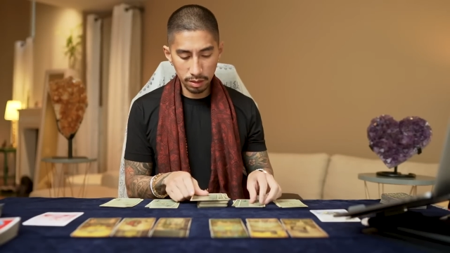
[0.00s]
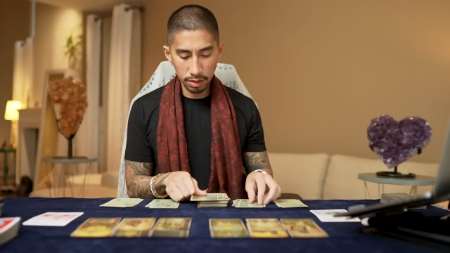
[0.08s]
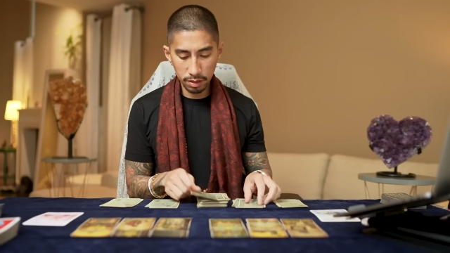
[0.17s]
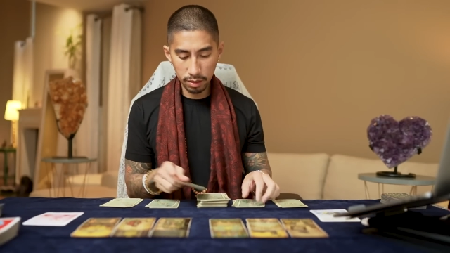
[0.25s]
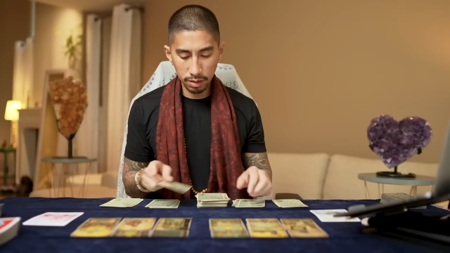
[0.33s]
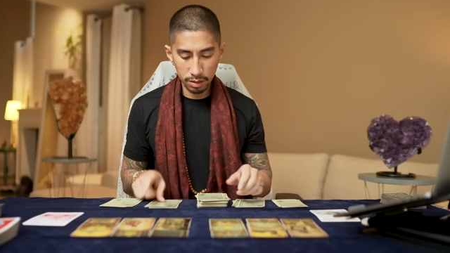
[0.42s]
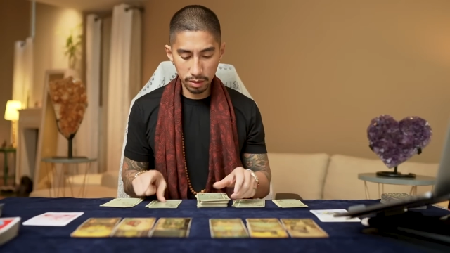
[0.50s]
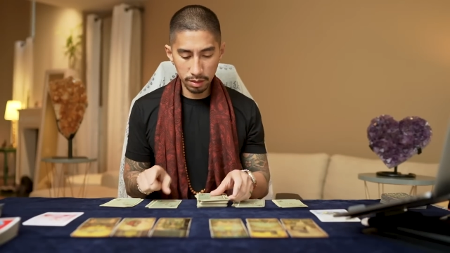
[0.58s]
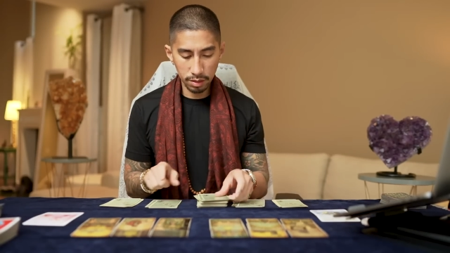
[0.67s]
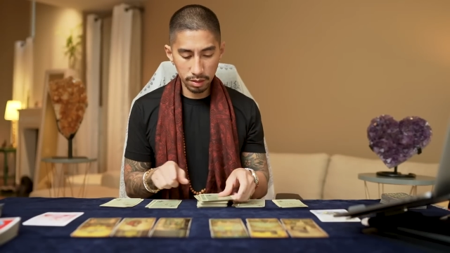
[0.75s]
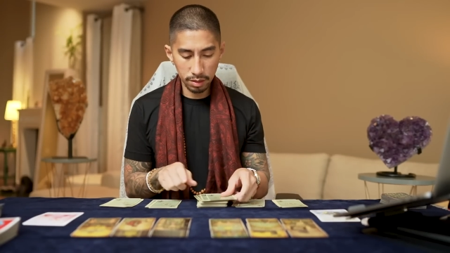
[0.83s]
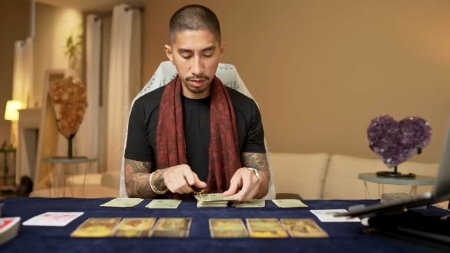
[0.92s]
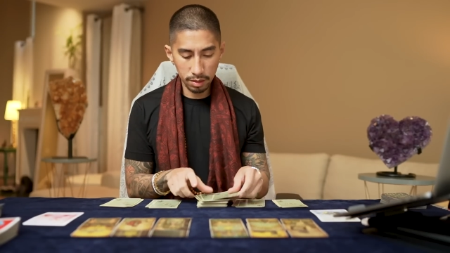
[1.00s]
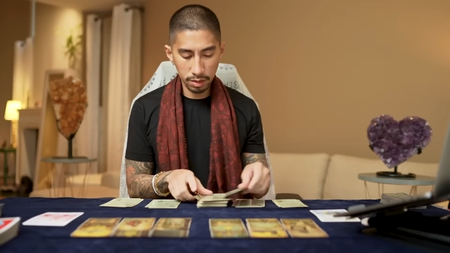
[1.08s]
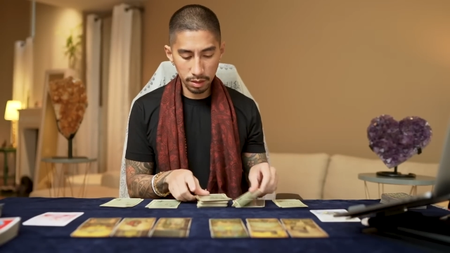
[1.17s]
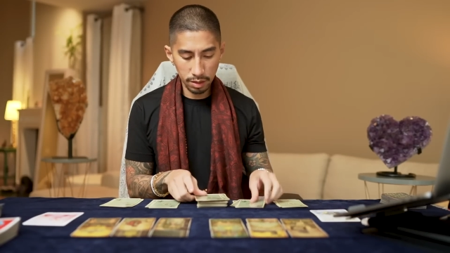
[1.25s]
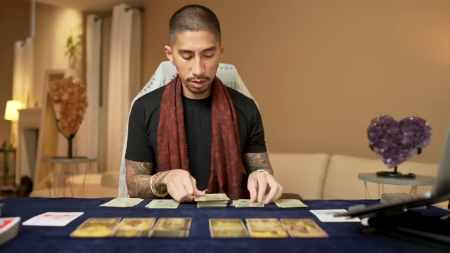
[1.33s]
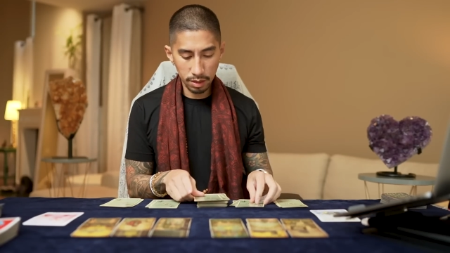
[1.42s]

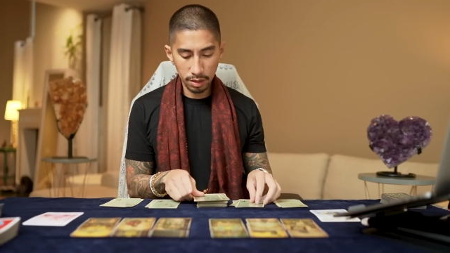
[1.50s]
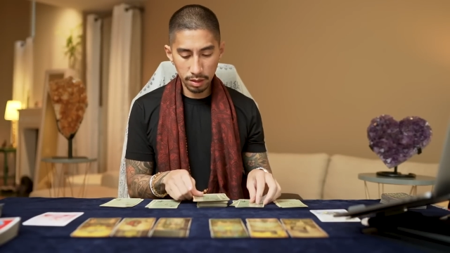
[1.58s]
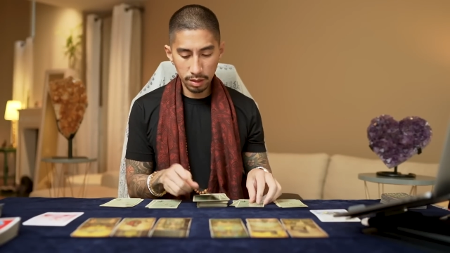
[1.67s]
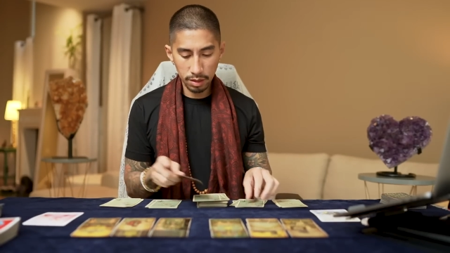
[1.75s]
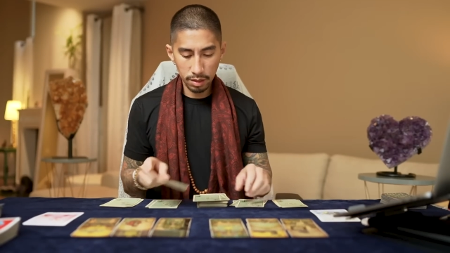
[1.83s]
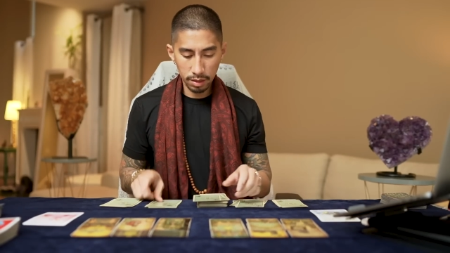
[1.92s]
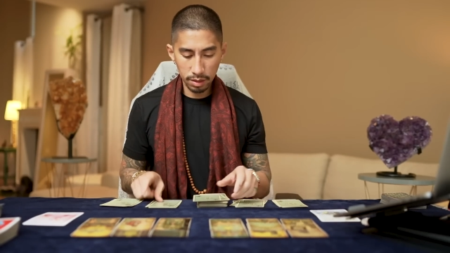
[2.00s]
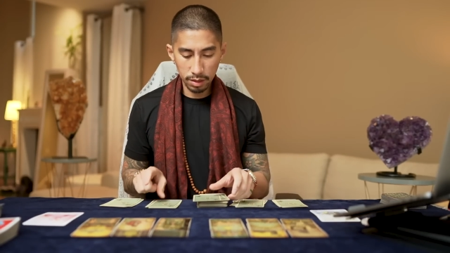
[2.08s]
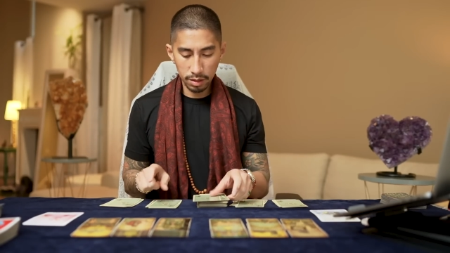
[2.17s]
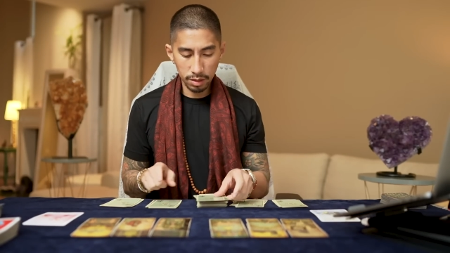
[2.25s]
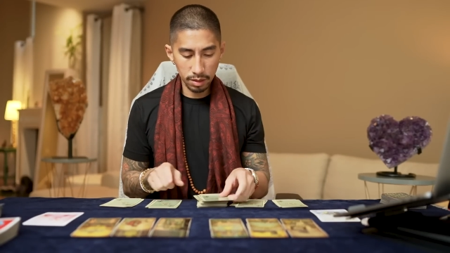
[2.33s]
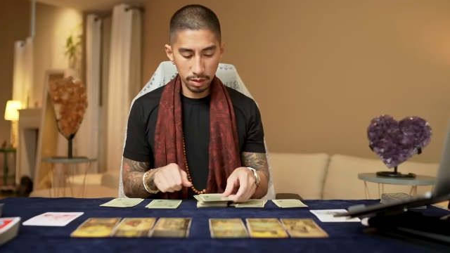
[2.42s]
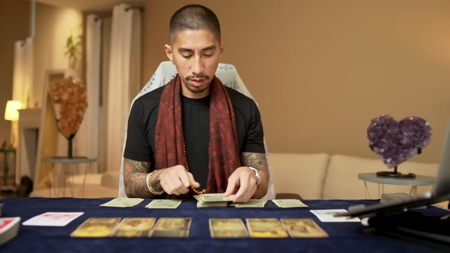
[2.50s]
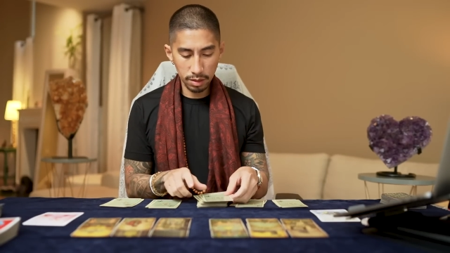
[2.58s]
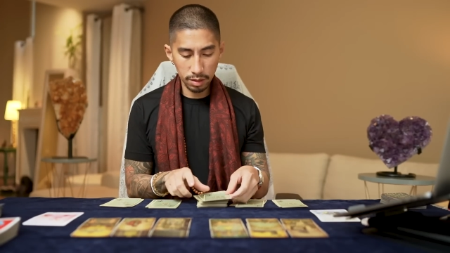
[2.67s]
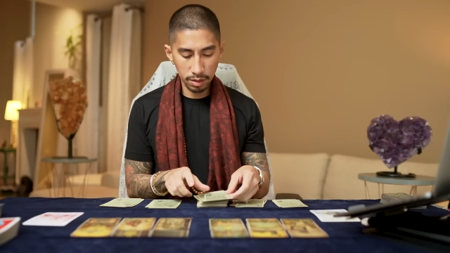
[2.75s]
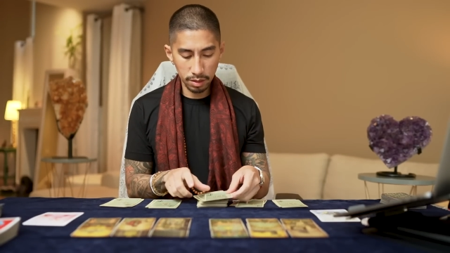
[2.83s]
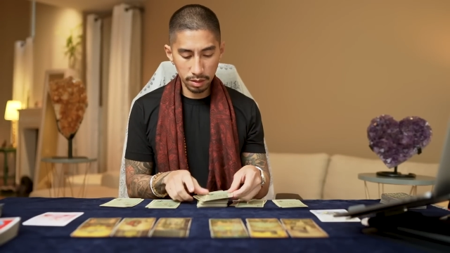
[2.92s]

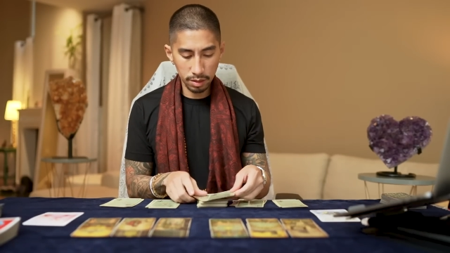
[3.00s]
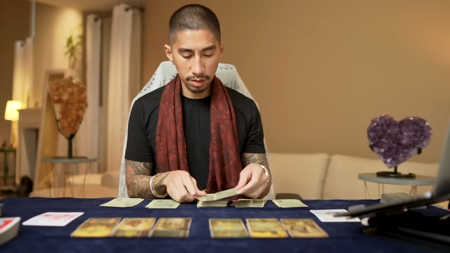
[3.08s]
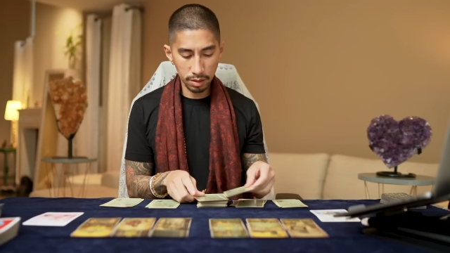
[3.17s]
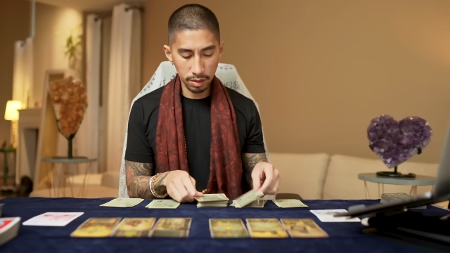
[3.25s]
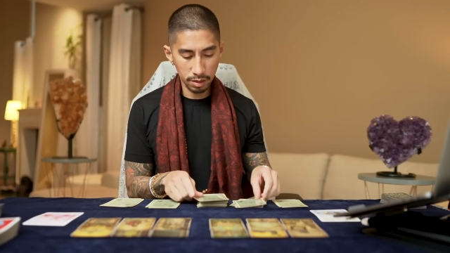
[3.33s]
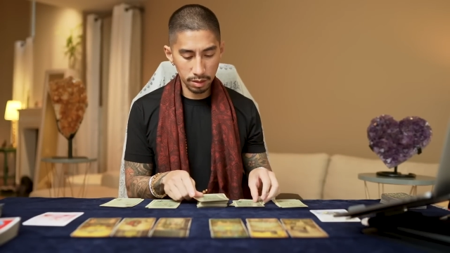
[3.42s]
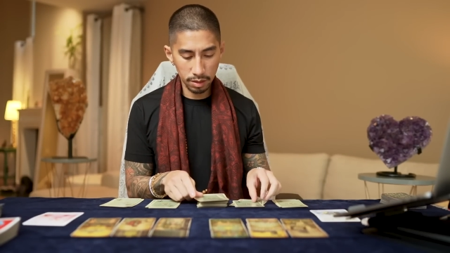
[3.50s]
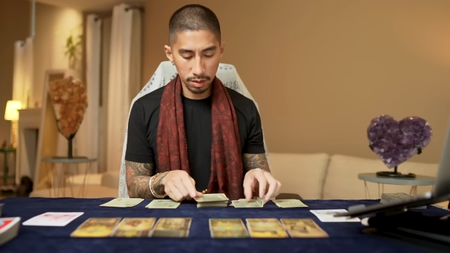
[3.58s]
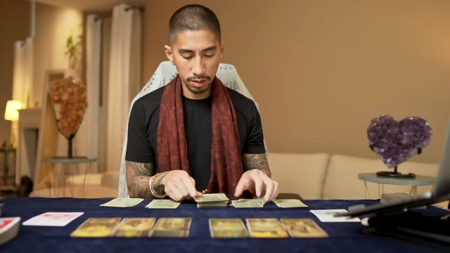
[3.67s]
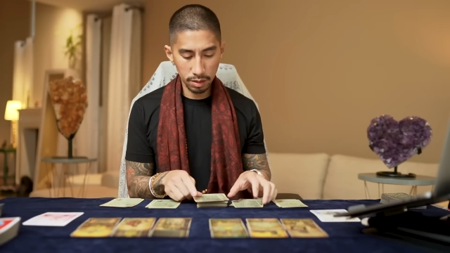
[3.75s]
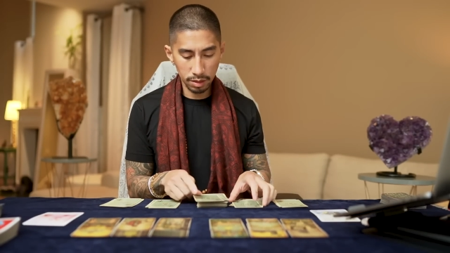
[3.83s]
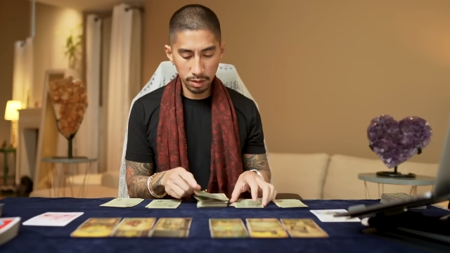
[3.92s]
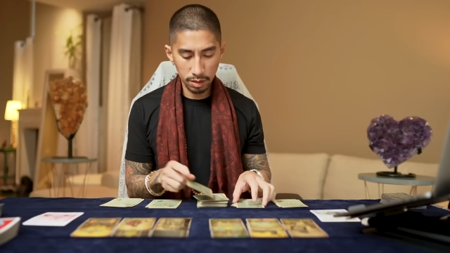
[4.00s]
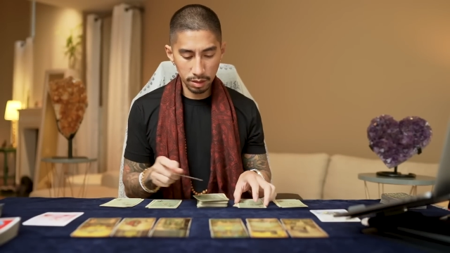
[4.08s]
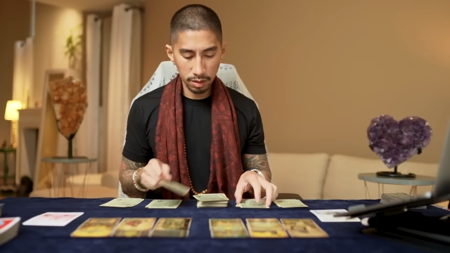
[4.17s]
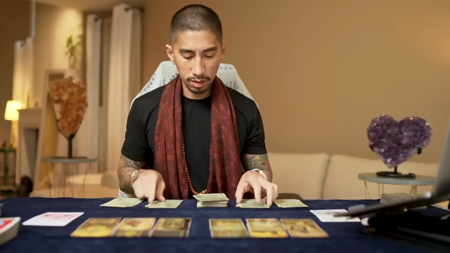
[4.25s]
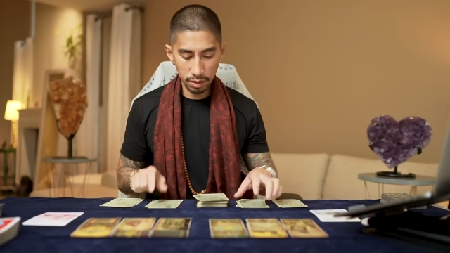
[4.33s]
Nobody speaks.